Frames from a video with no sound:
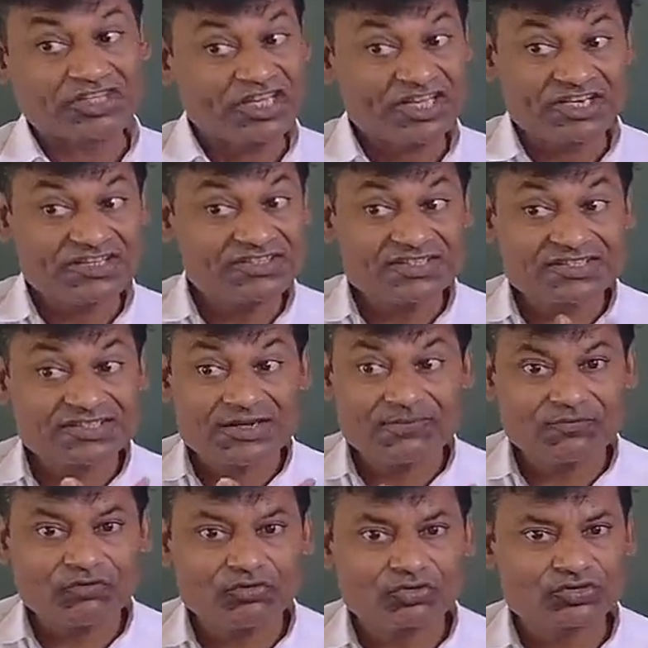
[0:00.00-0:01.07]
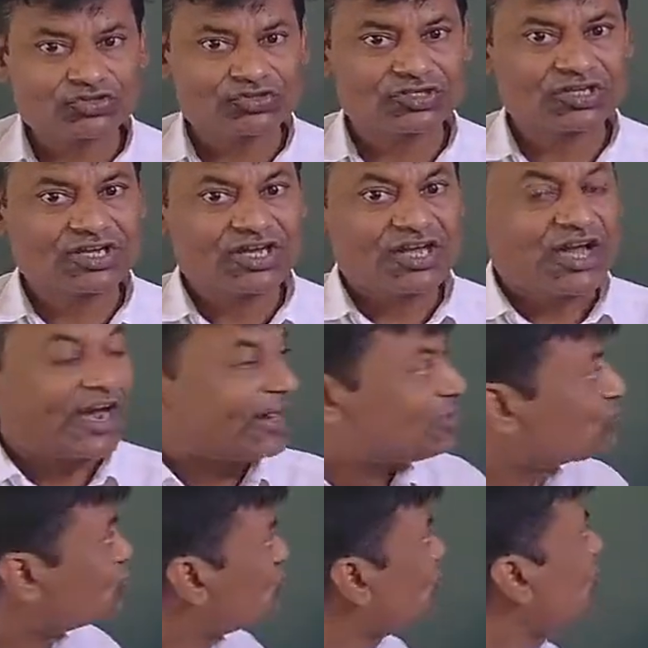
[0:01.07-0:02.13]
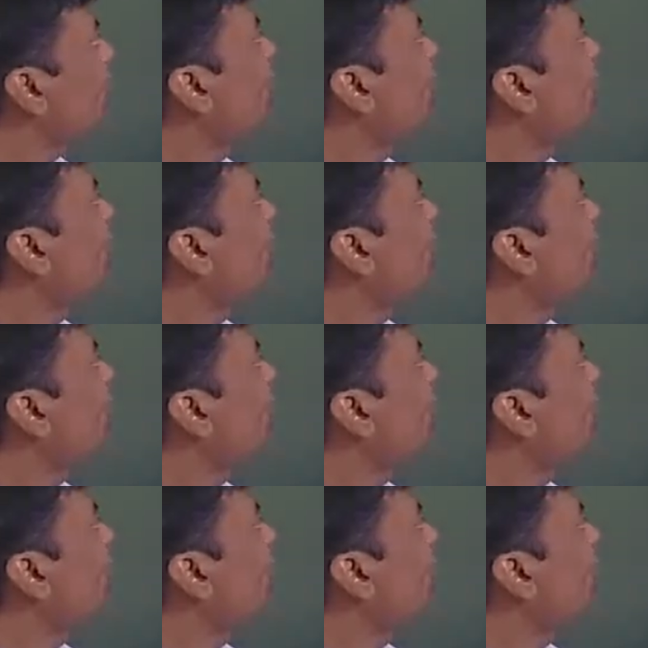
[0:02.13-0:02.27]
There is the some force. And so